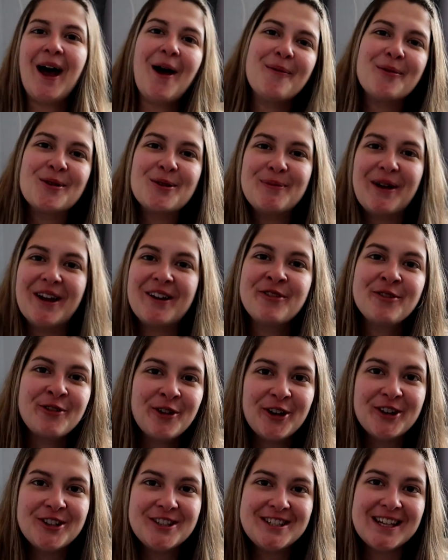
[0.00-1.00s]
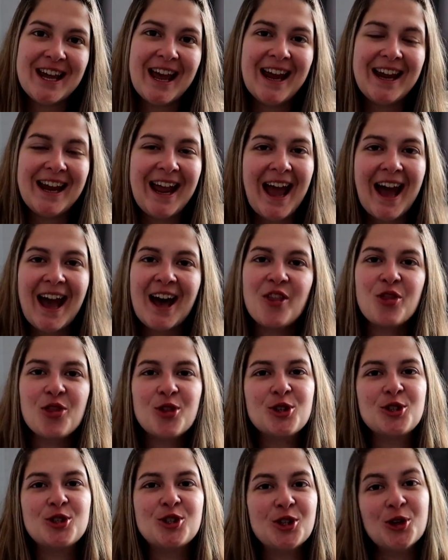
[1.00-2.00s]
That was my fun day at
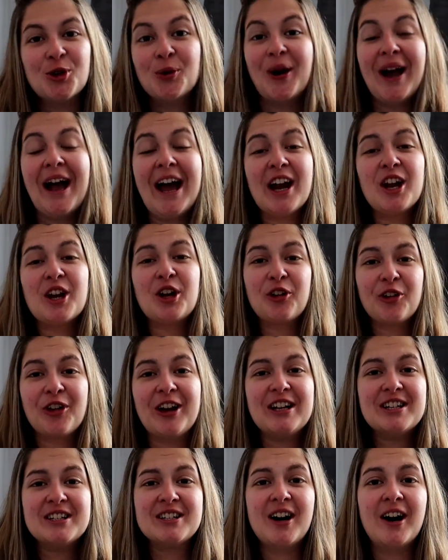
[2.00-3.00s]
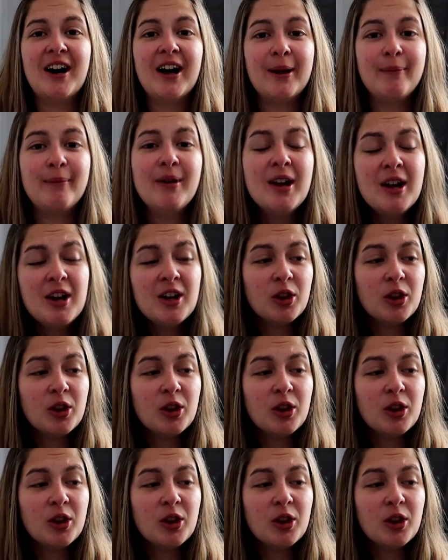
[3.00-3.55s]
the zoo. I had a great time.